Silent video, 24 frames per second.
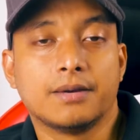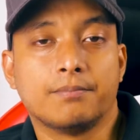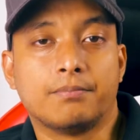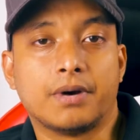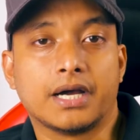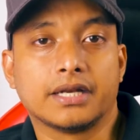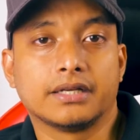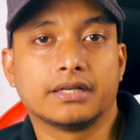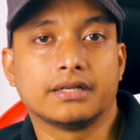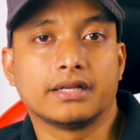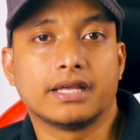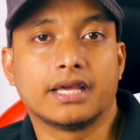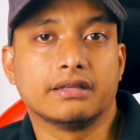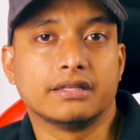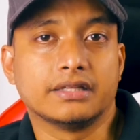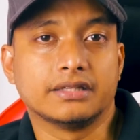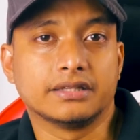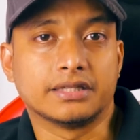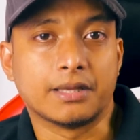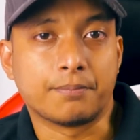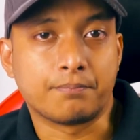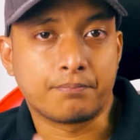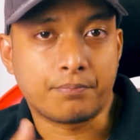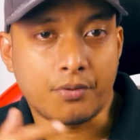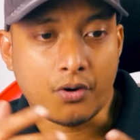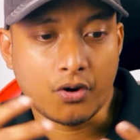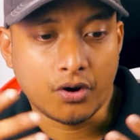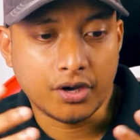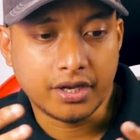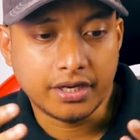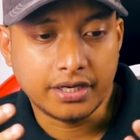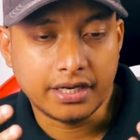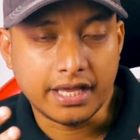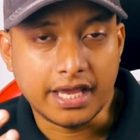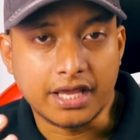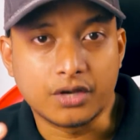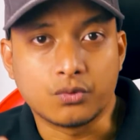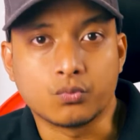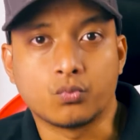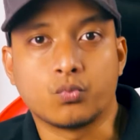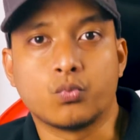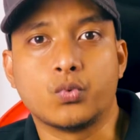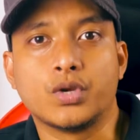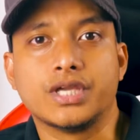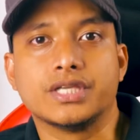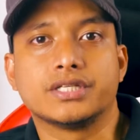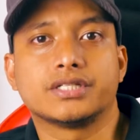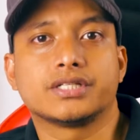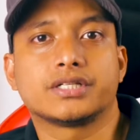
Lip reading: but the point at which